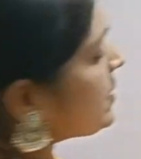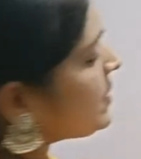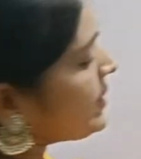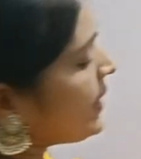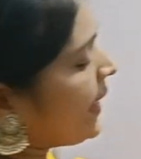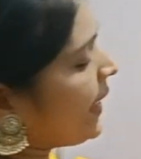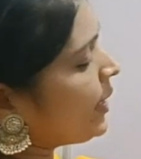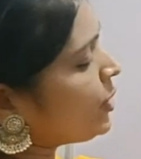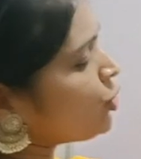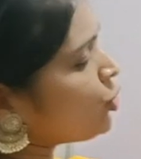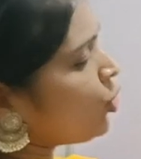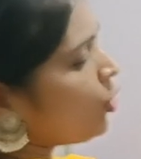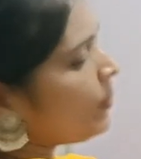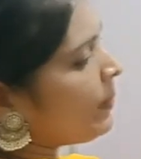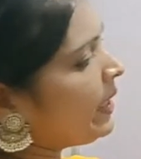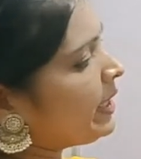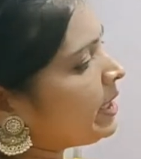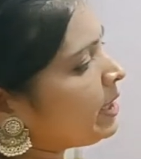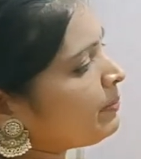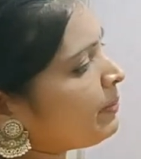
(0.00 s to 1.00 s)
Second row
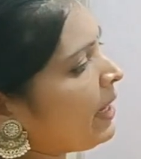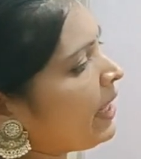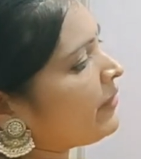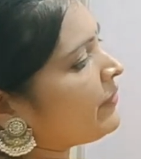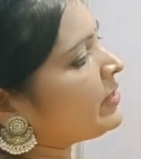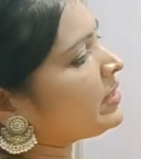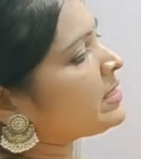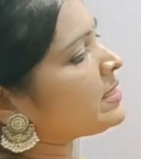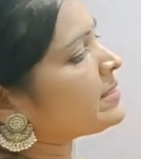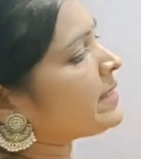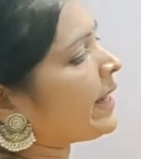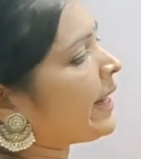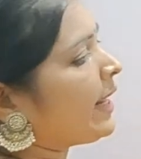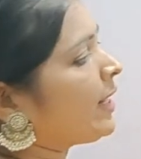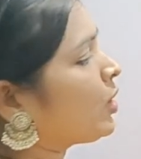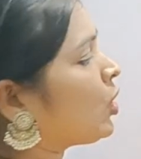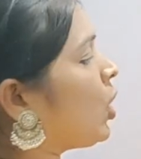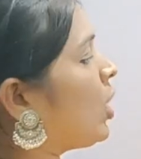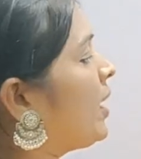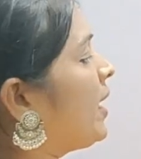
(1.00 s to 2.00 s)
multiply with the second